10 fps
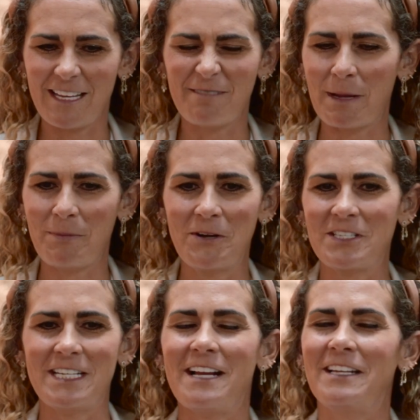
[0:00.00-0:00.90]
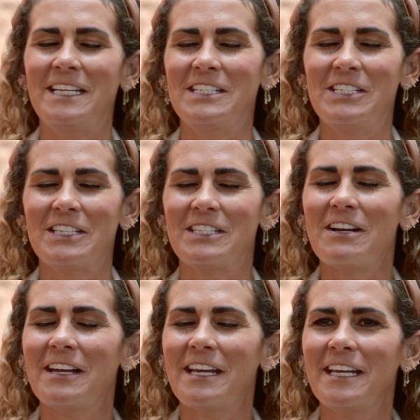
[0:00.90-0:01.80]
my personality is just
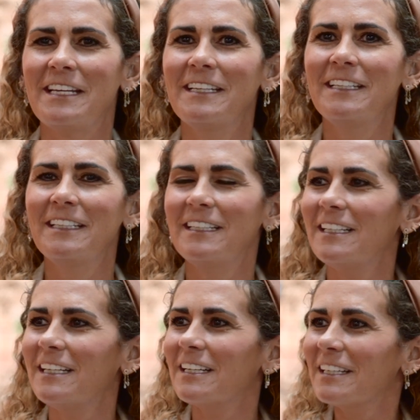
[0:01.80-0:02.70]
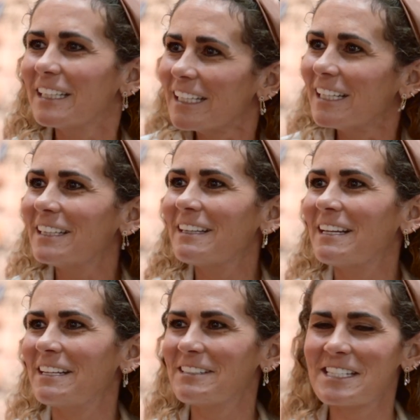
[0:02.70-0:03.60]
not
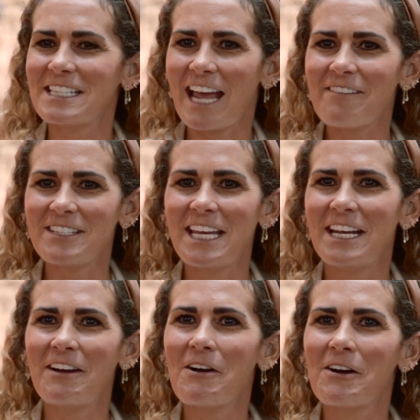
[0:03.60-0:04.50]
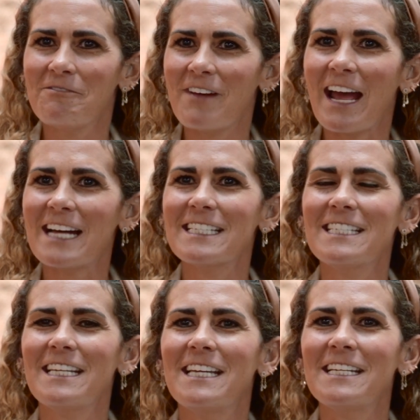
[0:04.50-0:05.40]
it just have to hit it hard
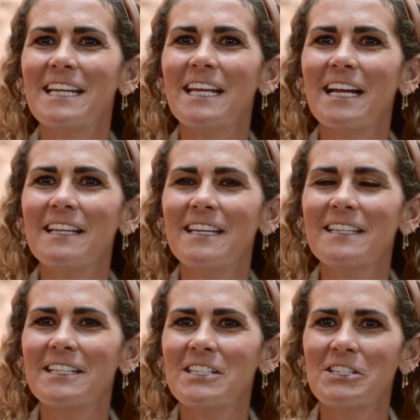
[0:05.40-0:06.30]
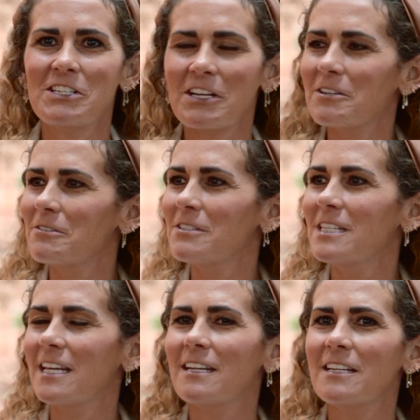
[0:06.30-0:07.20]
fast. And I think that just shows.
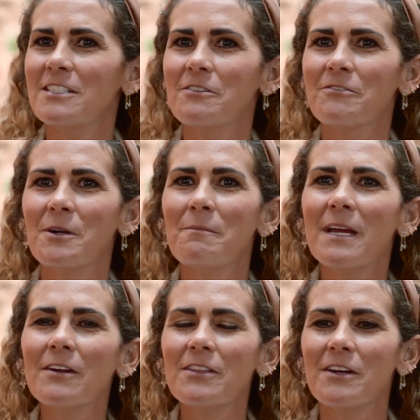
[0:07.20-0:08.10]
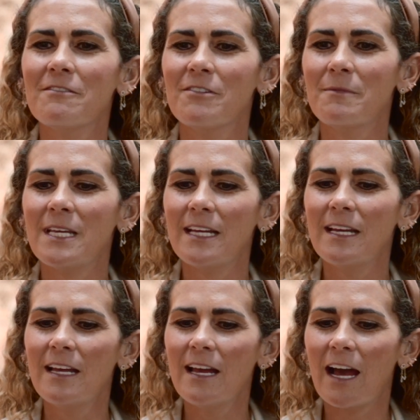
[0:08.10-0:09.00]
And so for a marathon, for me,
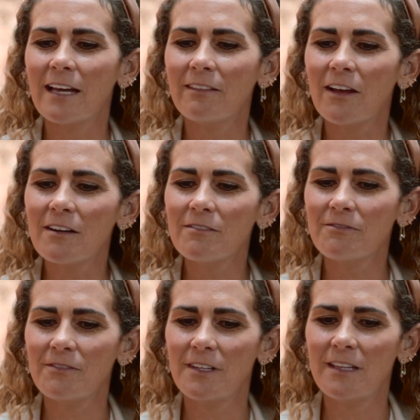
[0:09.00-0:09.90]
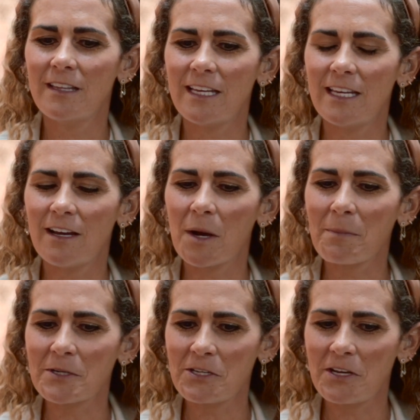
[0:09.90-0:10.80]
I love the
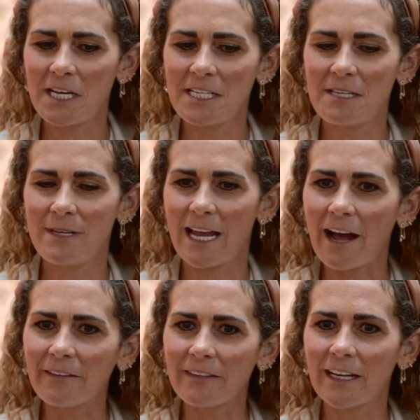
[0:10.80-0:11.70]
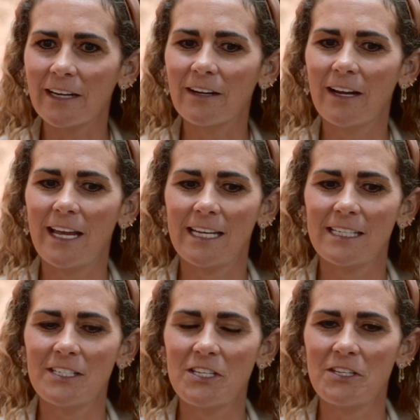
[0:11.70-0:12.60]
opportunity to be out there
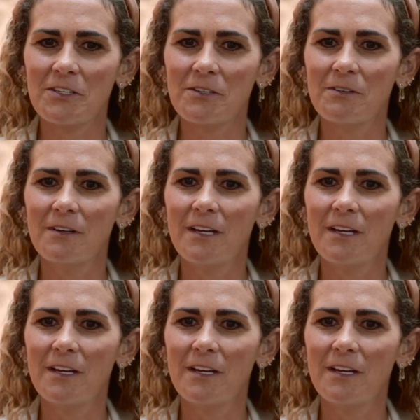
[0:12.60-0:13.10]
and to